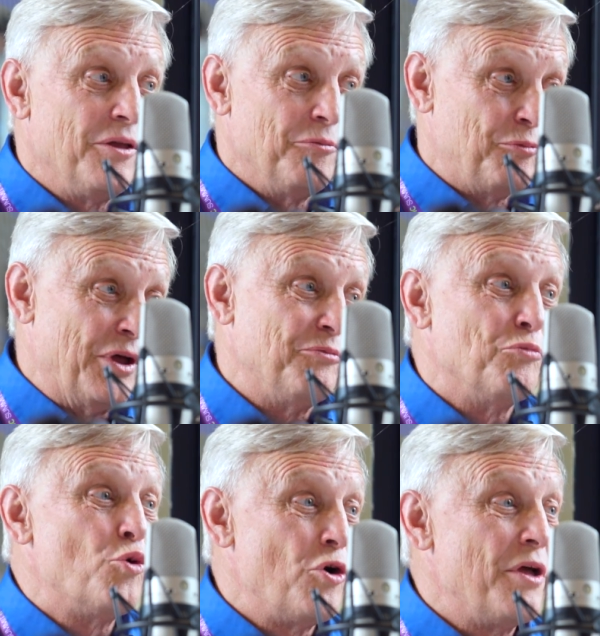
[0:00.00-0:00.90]
but
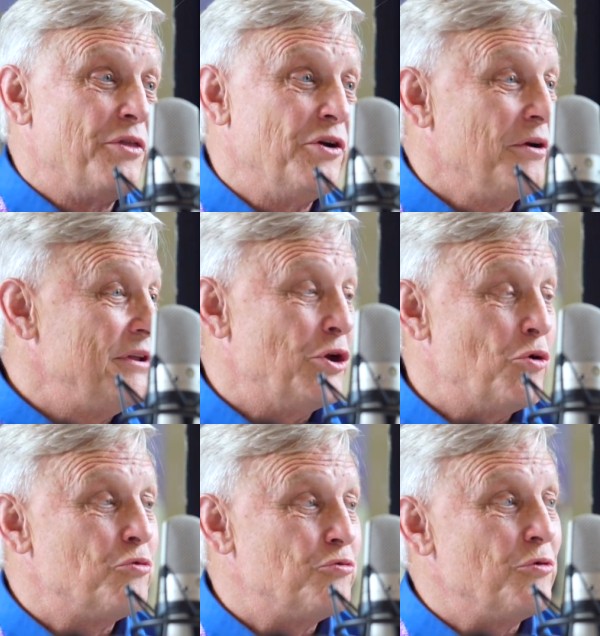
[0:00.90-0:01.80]
more there, you
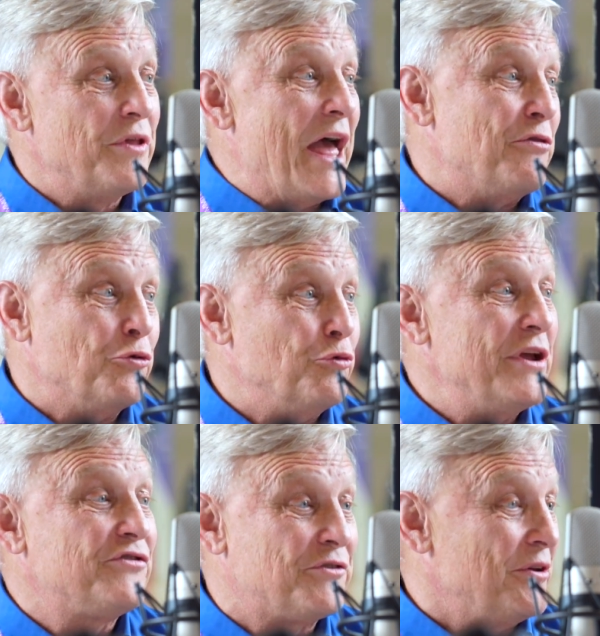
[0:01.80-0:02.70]
know, and the
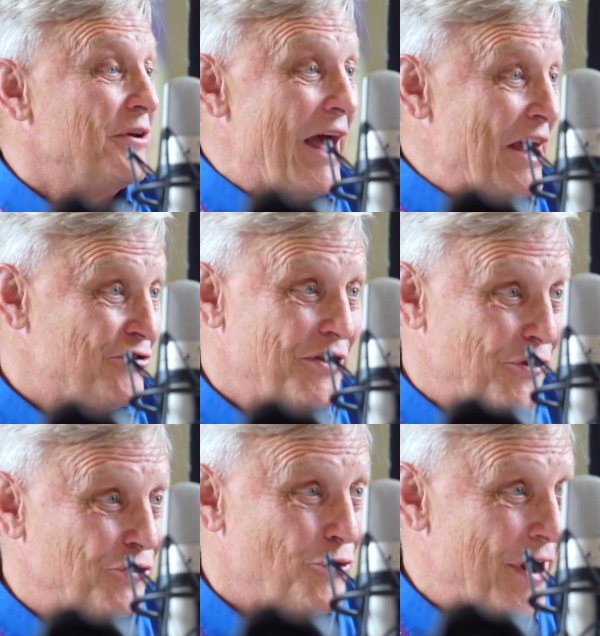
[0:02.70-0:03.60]
risk actually
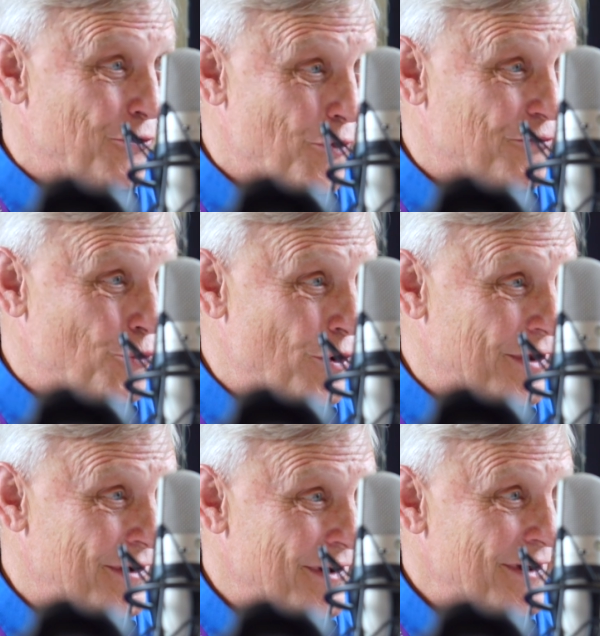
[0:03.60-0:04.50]
they're trying to
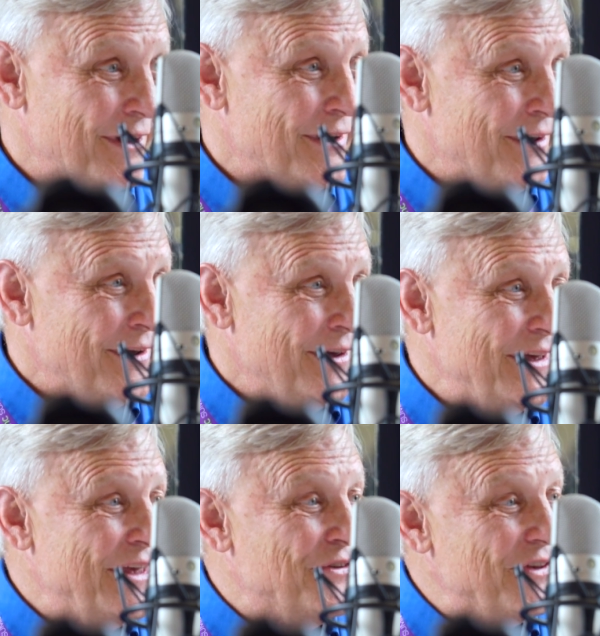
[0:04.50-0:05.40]
avoid
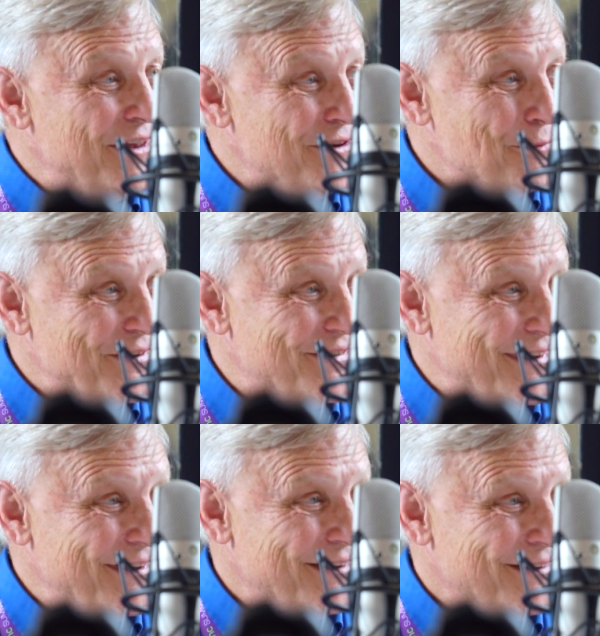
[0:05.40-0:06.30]
is
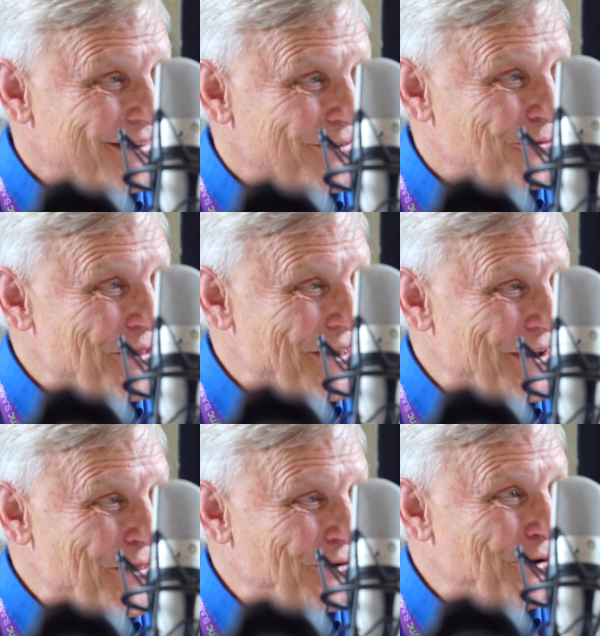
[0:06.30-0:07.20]
intimacy with
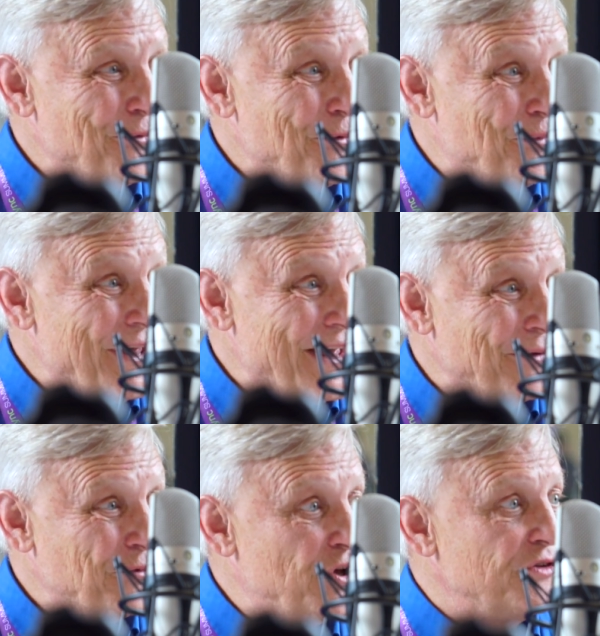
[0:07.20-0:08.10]
another human being,
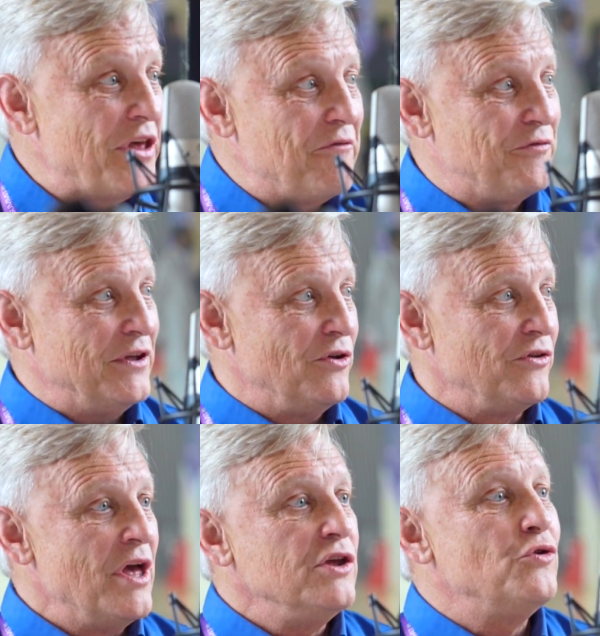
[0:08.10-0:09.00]
because that feels
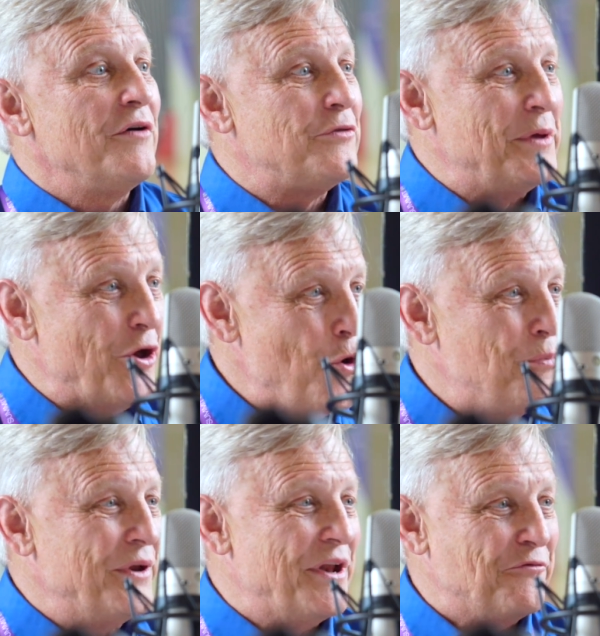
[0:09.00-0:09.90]
you have to be
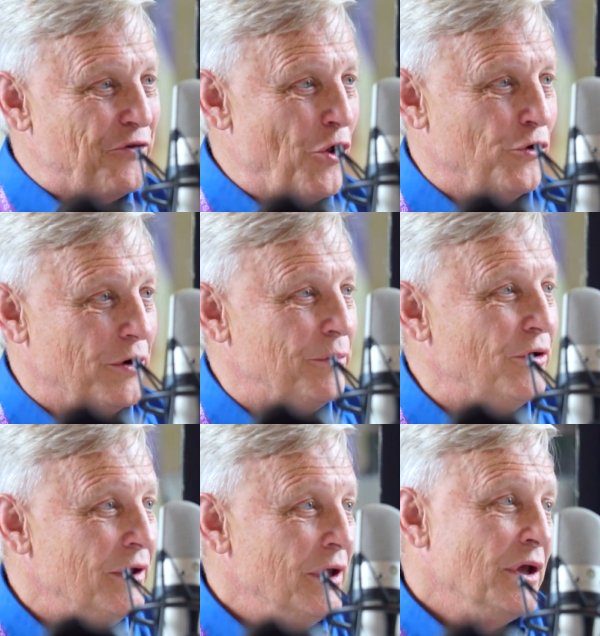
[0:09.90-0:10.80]
open and
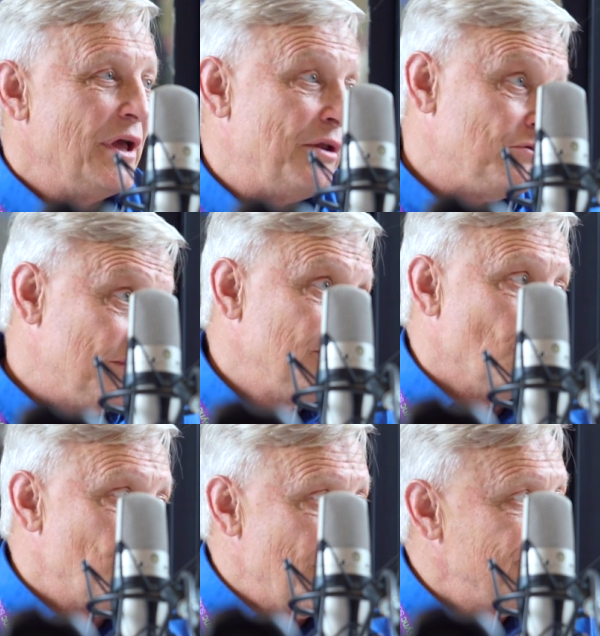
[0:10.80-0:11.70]
vulnerable. And, you know,
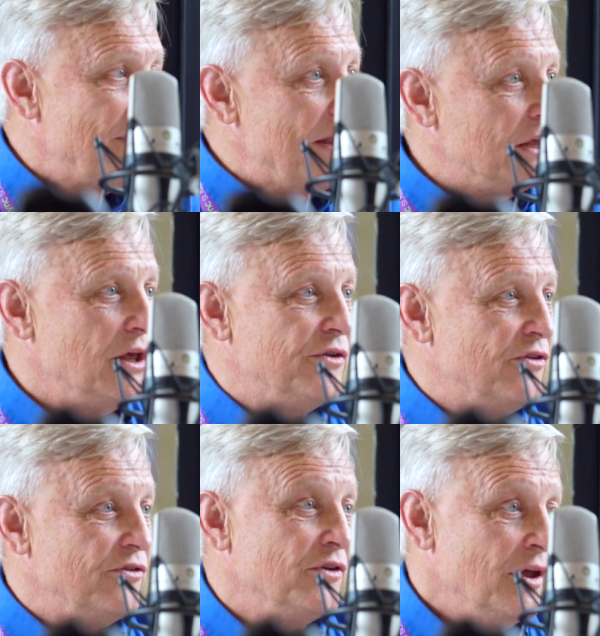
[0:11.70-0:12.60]
what I say to kids
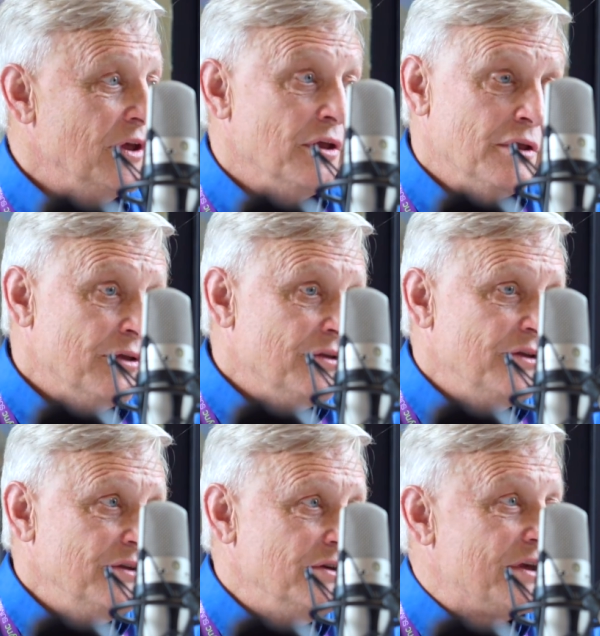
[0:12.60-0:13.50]
is,
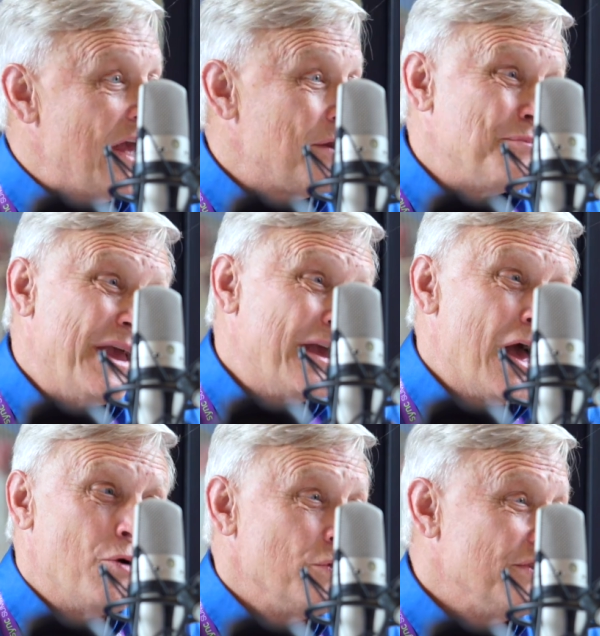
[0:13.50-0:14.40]
you can't make
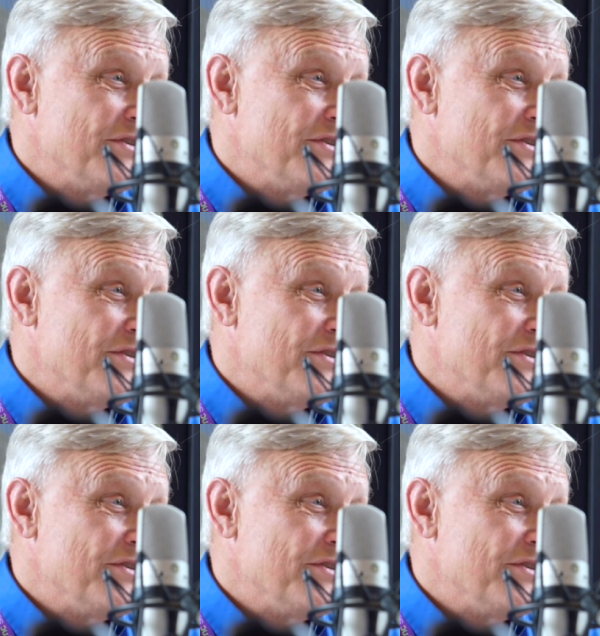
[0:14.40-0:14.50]
out with a